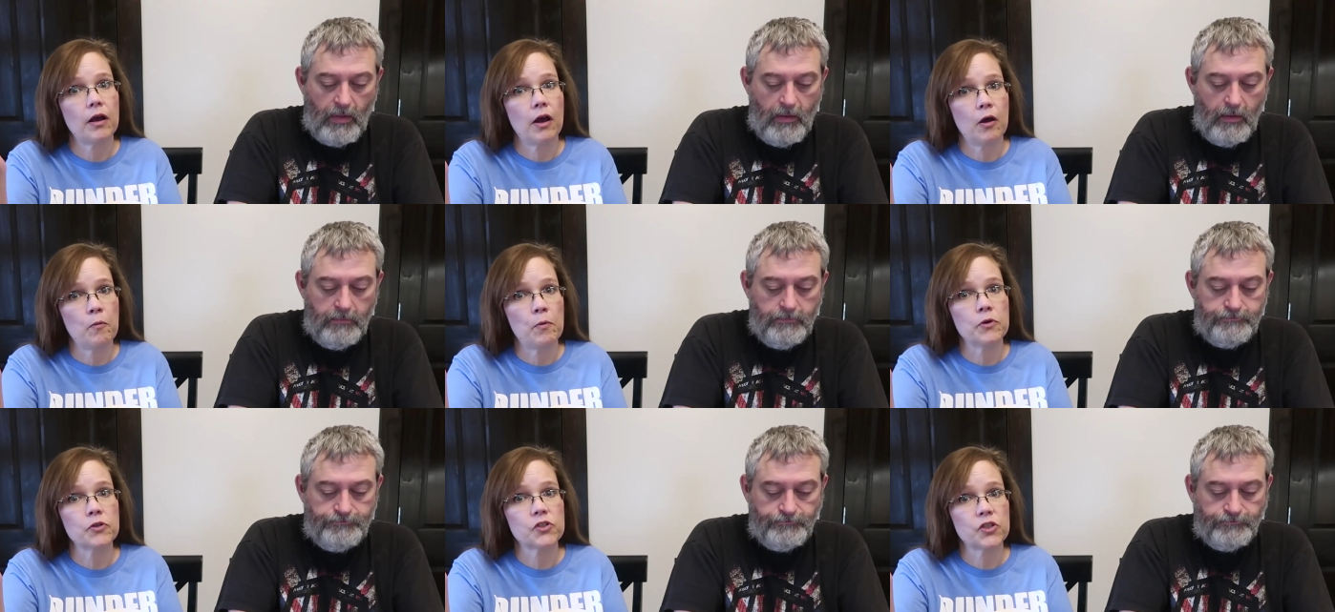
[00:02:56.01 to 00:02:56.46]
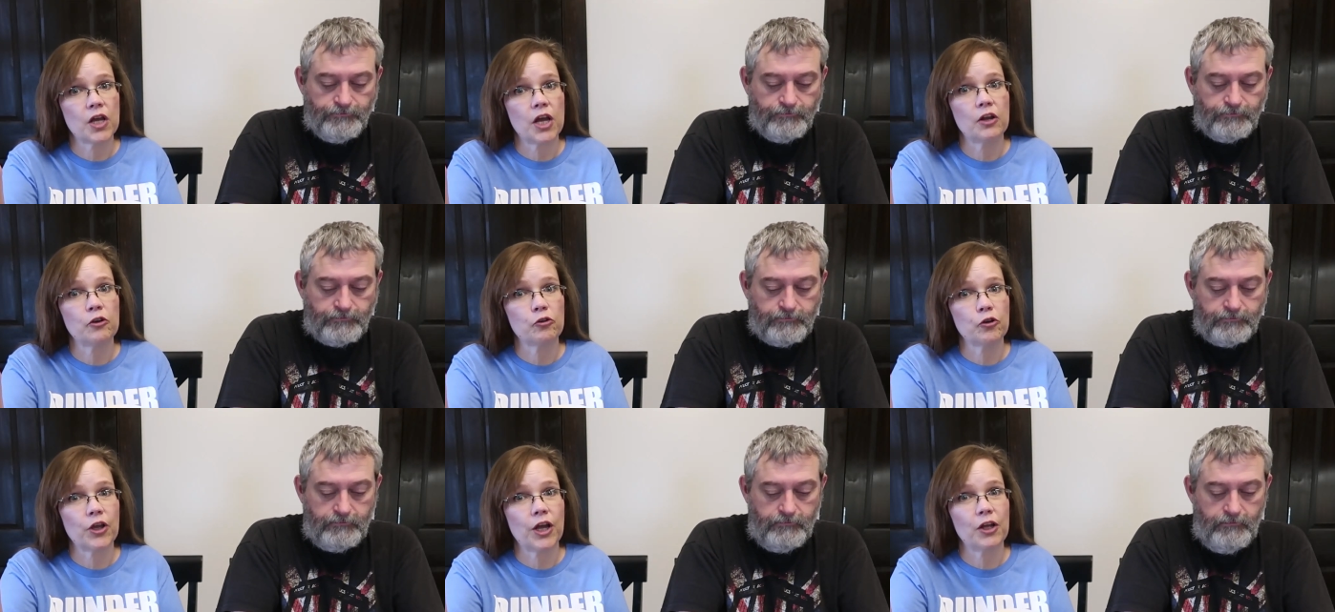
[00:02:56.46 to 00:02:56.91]
Speaker 1: almost
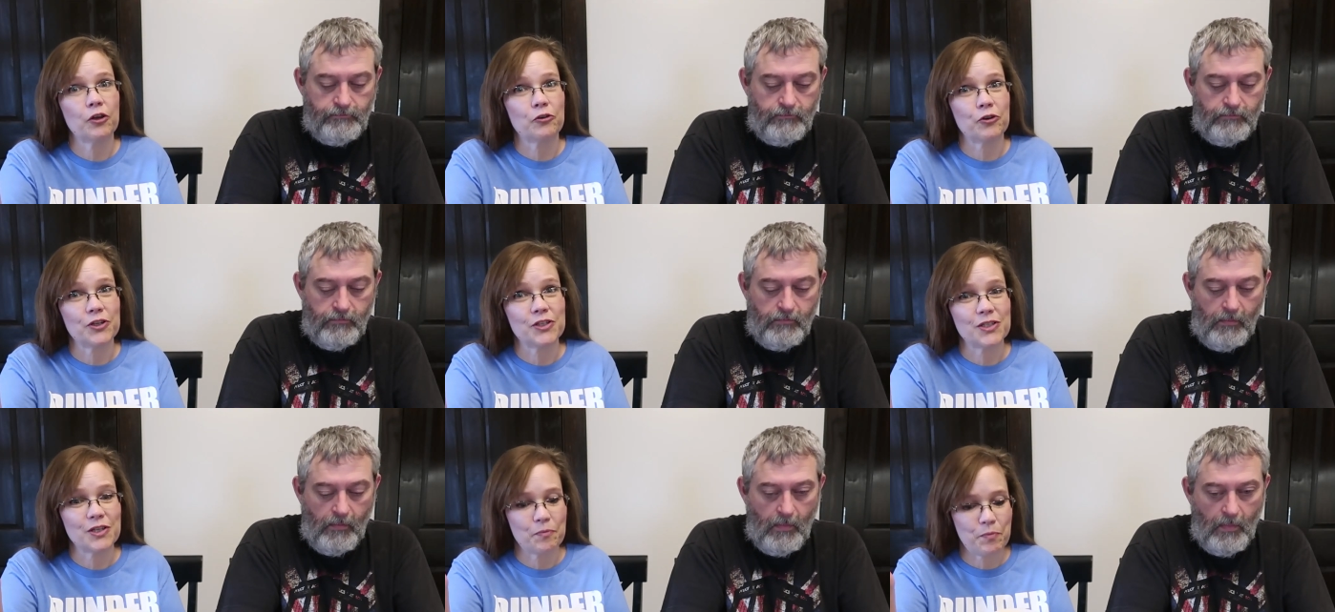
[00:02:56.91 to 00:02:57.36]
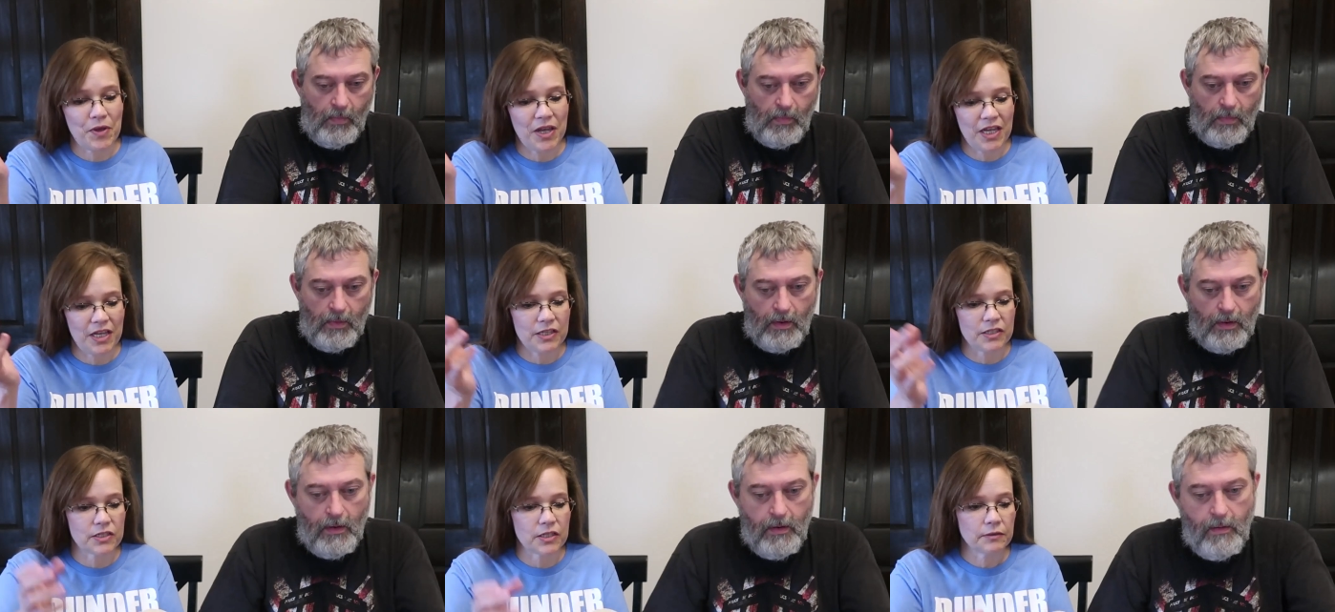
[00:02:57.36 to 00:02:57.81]
100 calories a
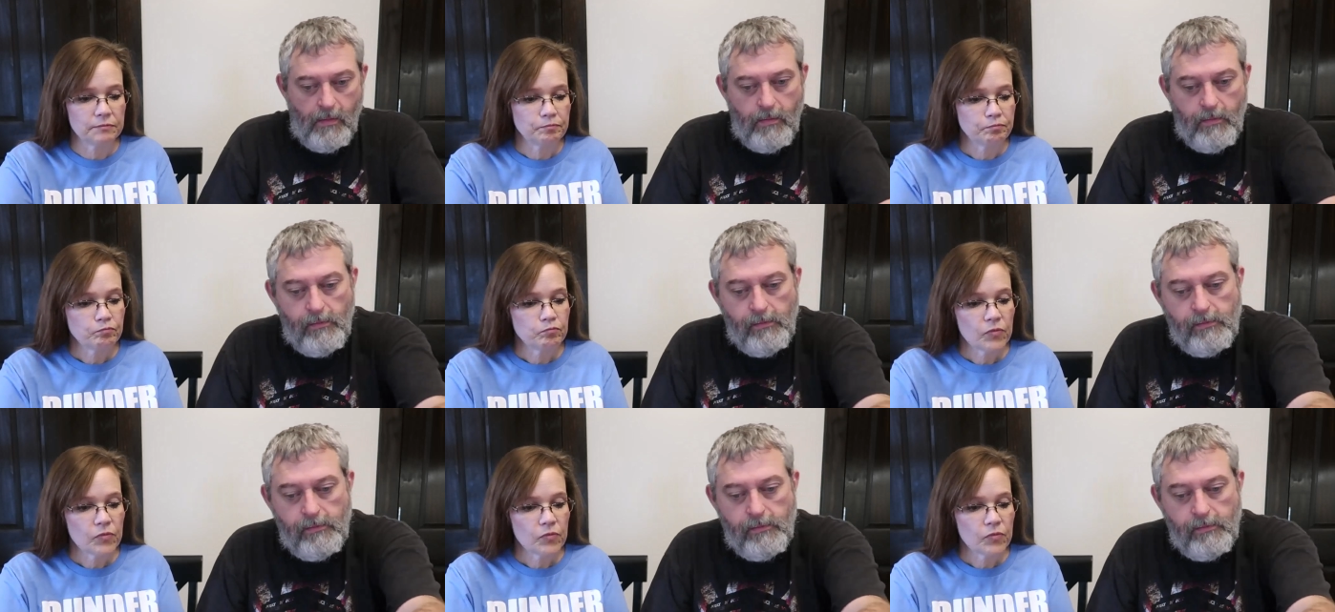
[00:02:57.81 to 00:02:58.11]
piece.